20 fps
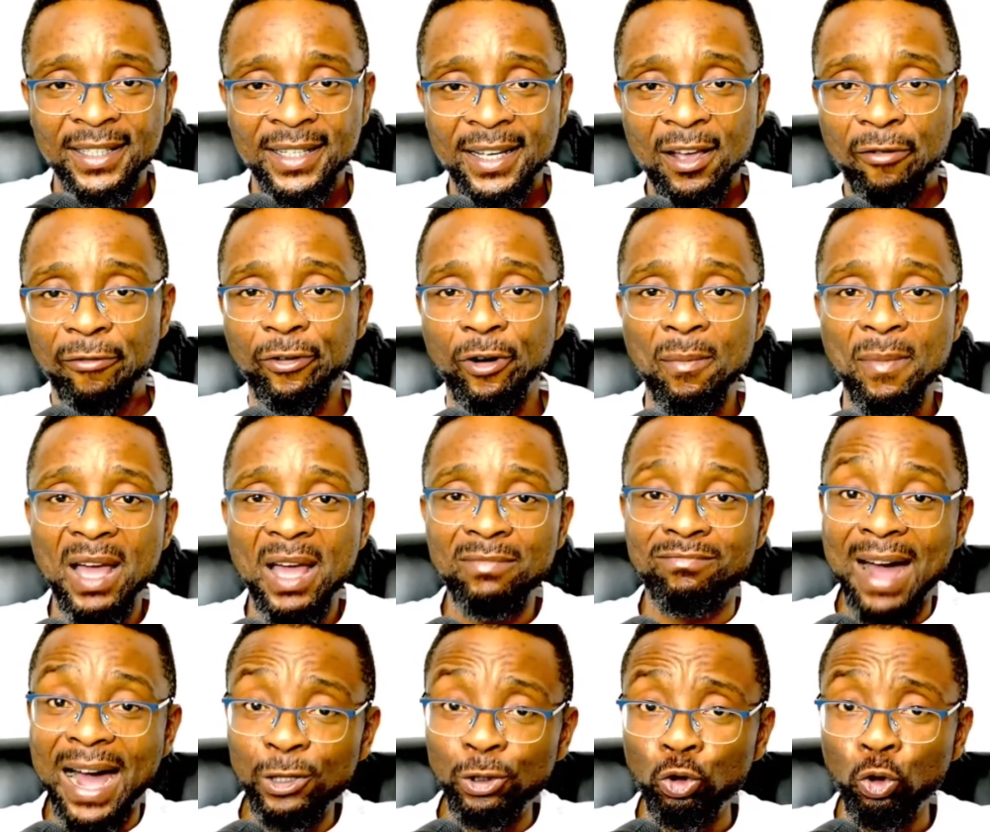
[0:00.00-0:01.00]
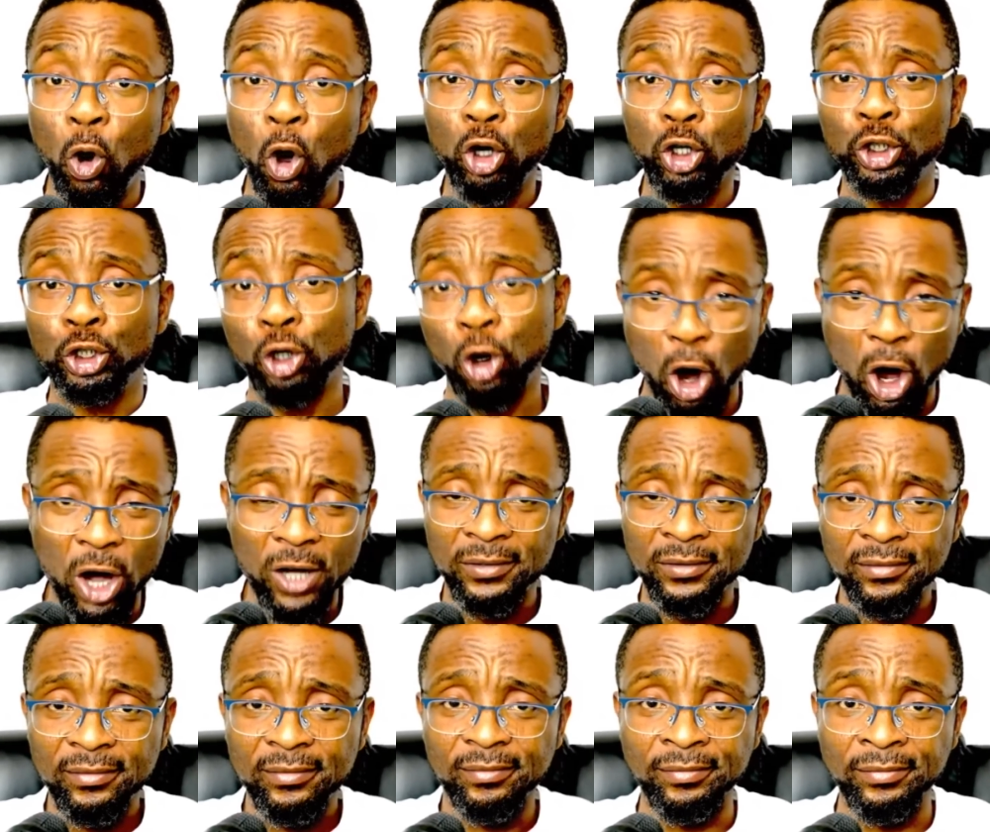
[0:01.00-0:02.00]
from Egba to Oyo,
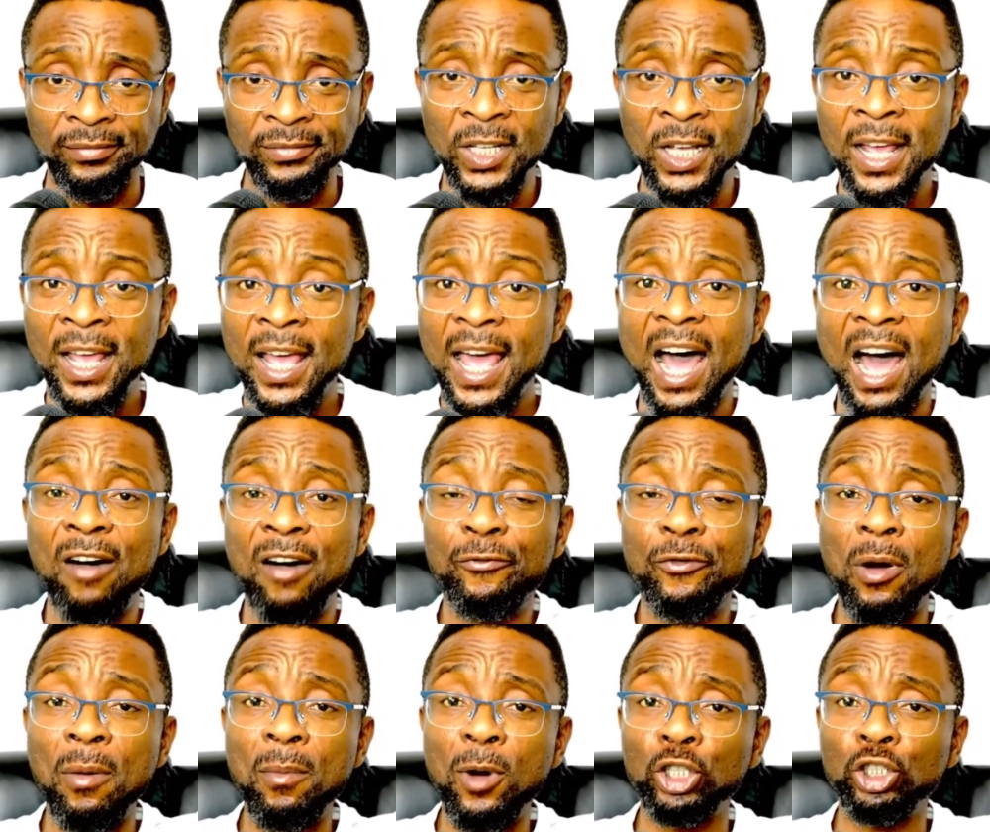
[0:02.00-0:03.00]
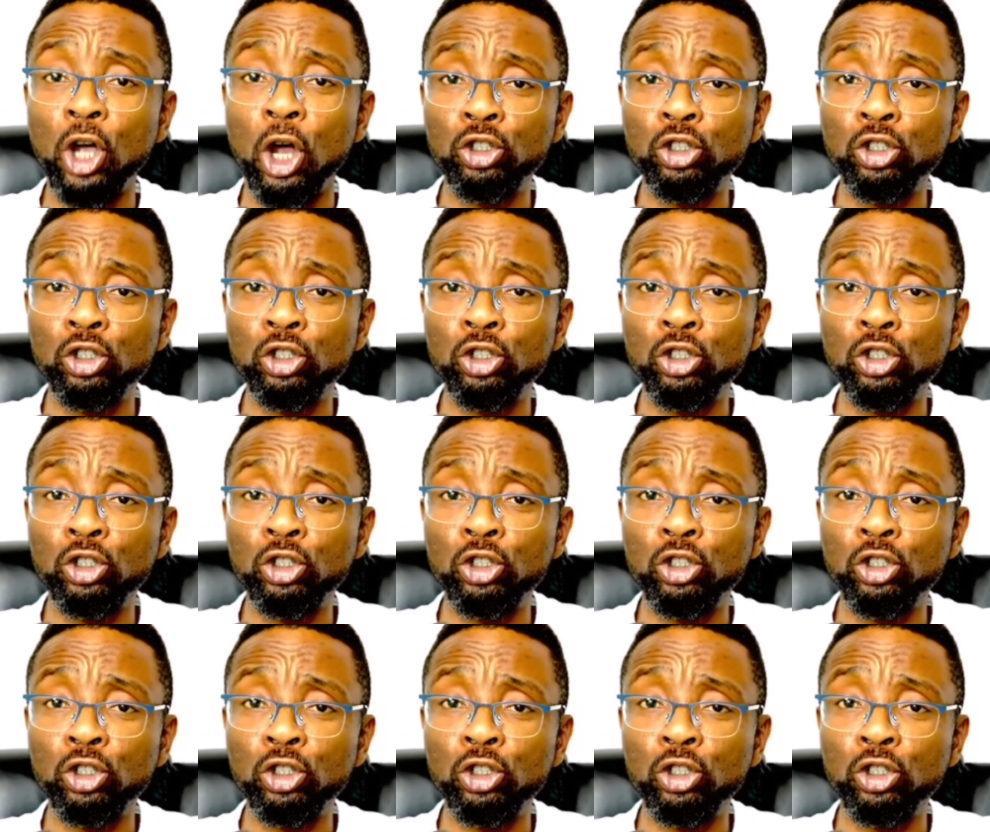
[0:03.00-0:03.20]
and from Oyo